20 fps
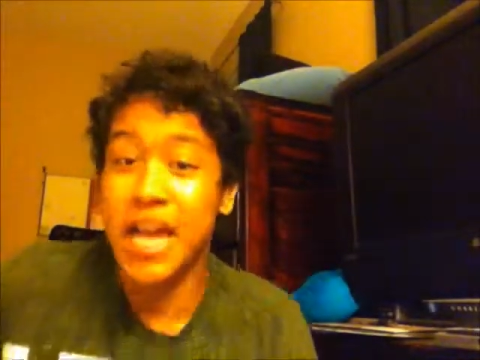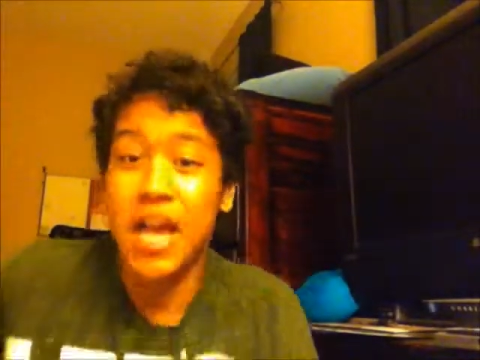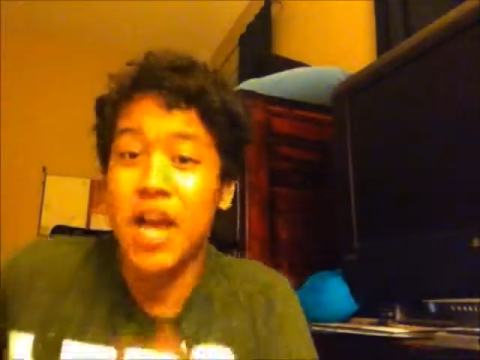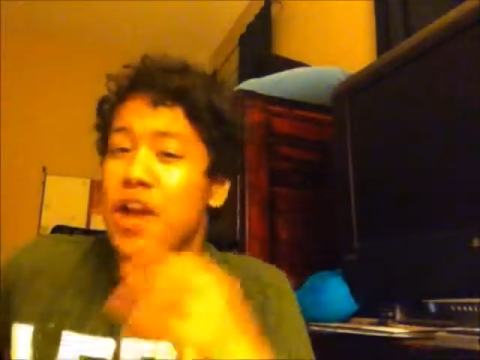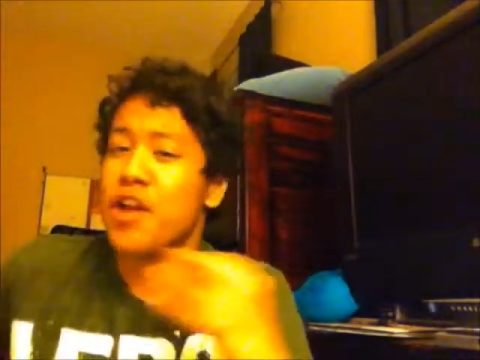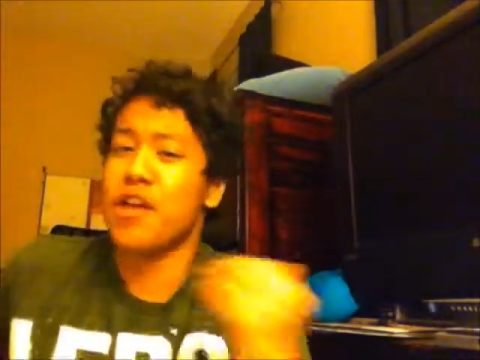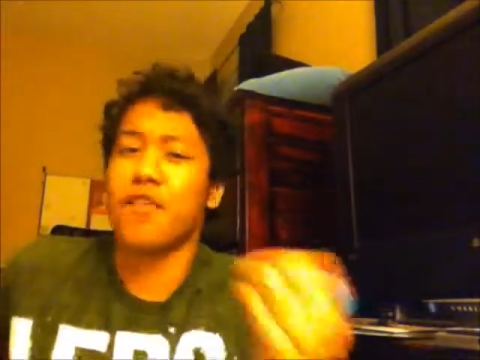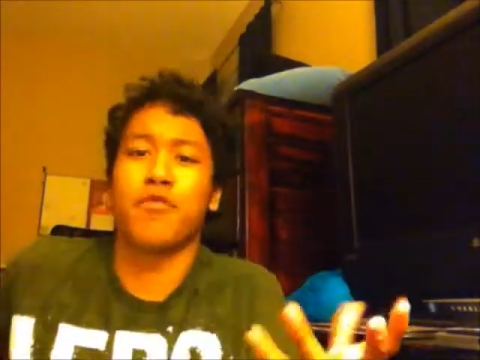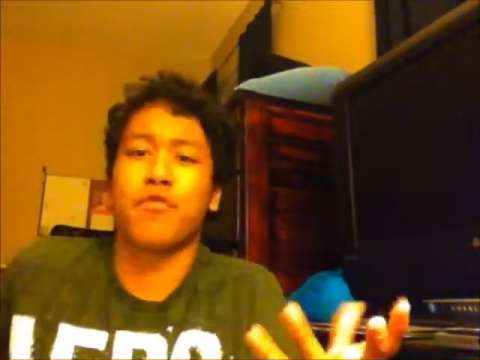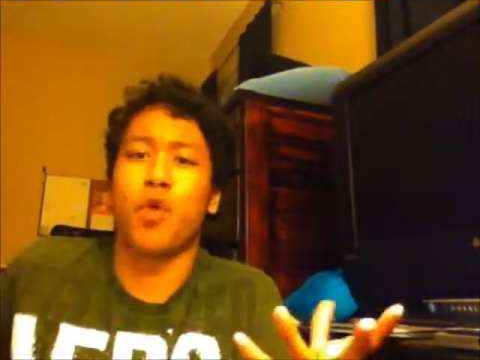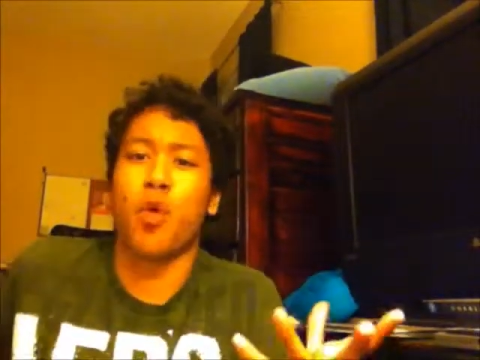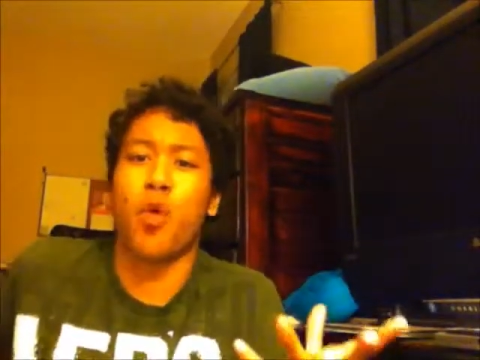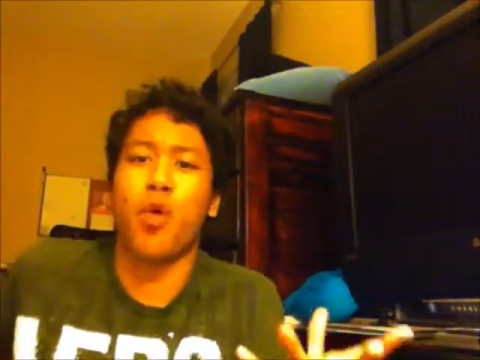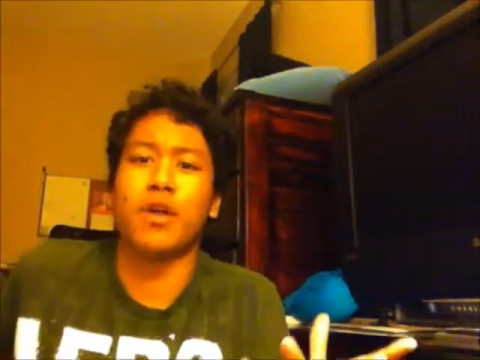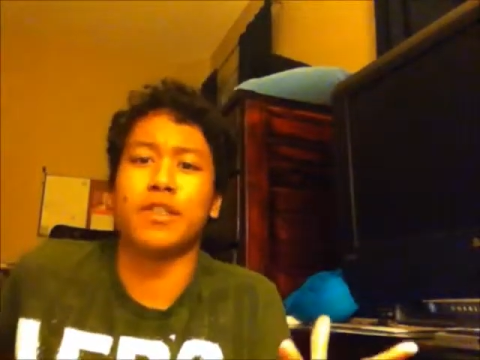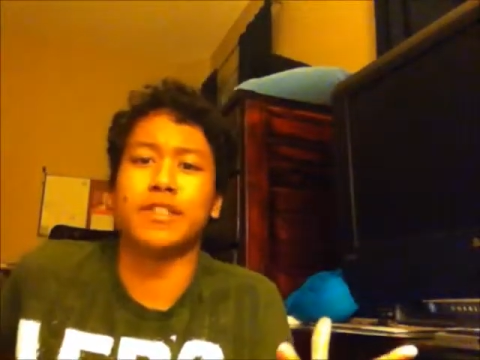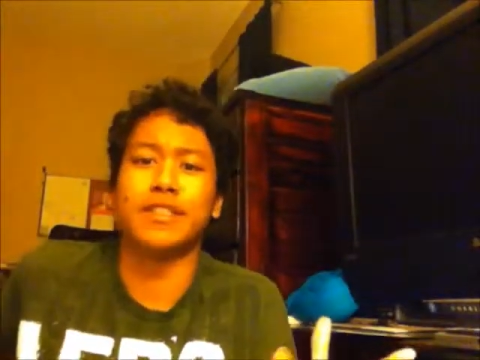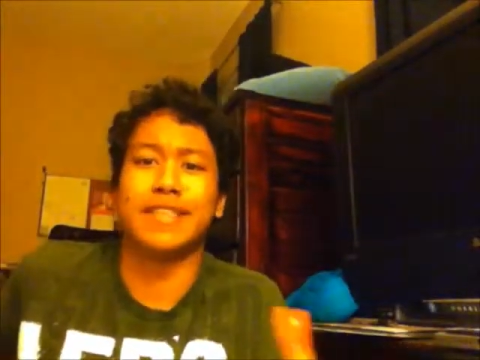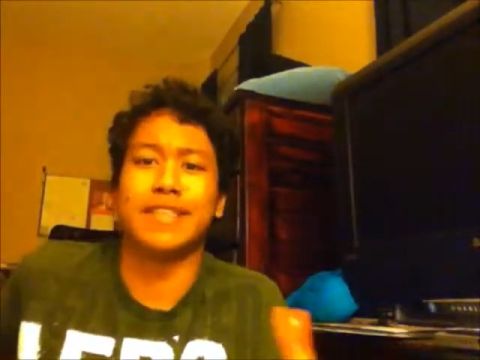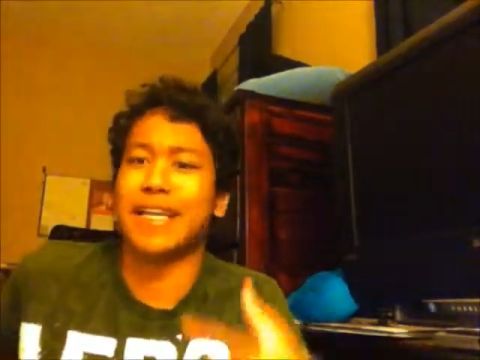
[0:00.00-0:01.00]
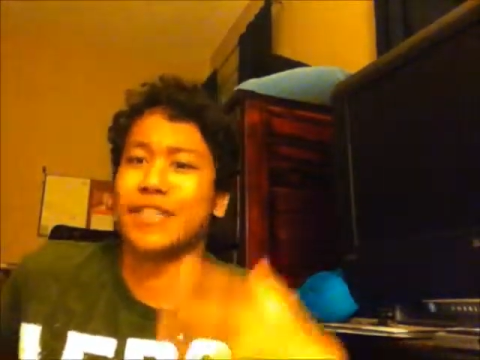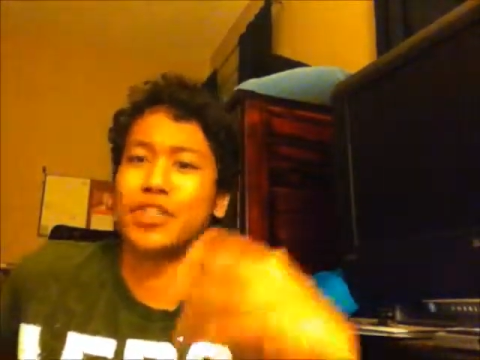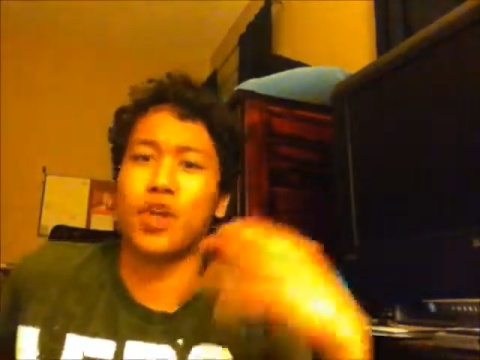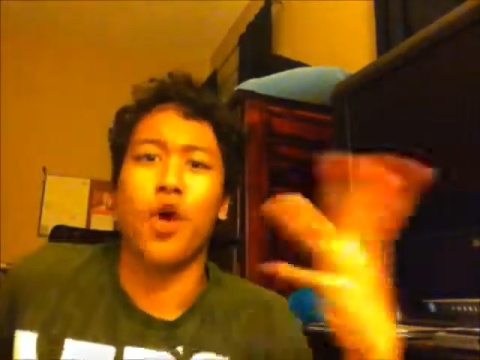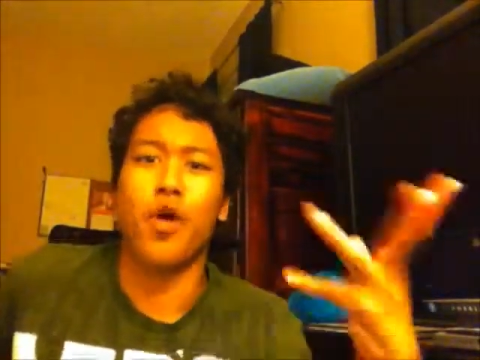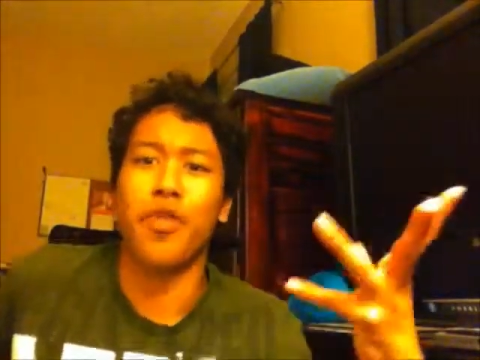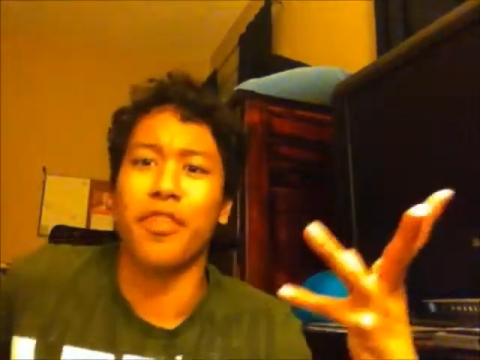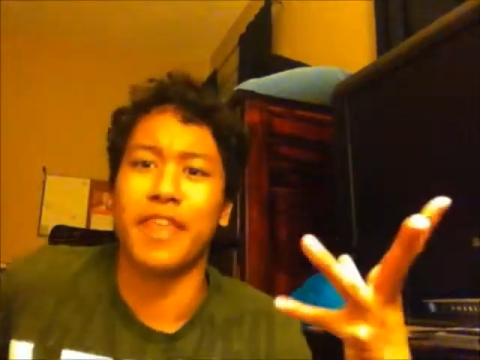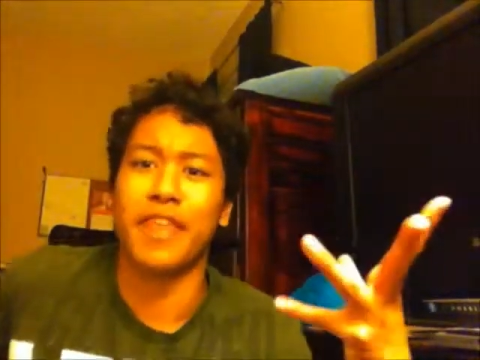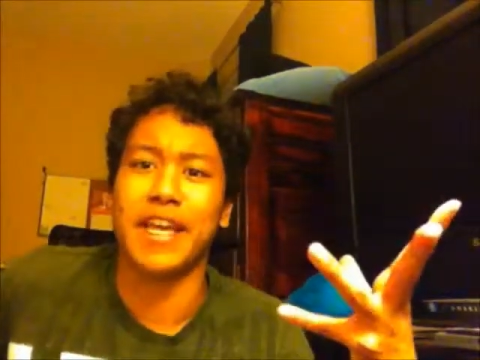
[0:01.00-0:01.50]
And of course, that's
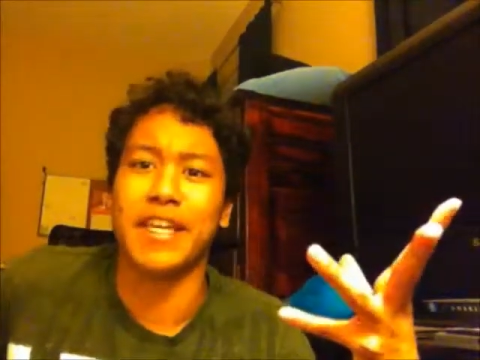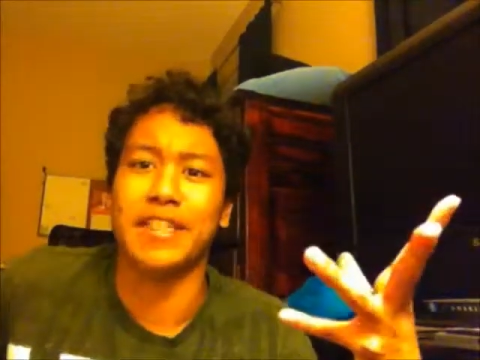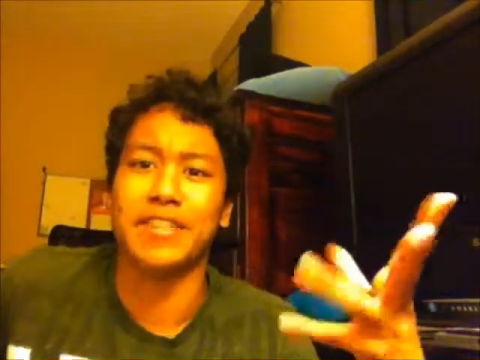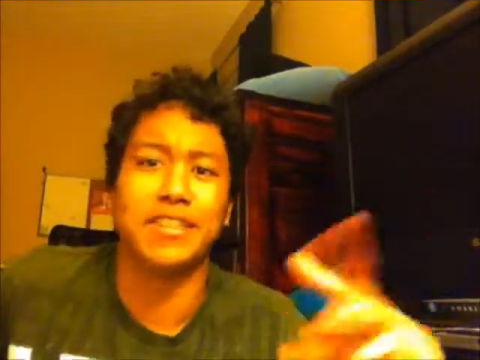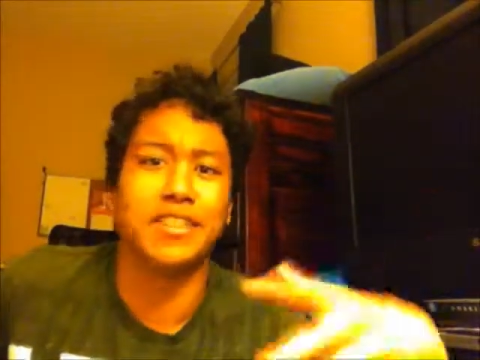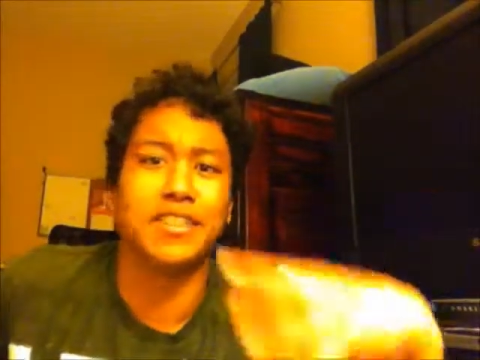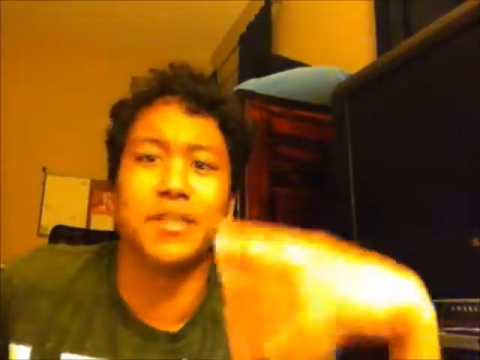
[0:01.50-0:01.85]
all thanks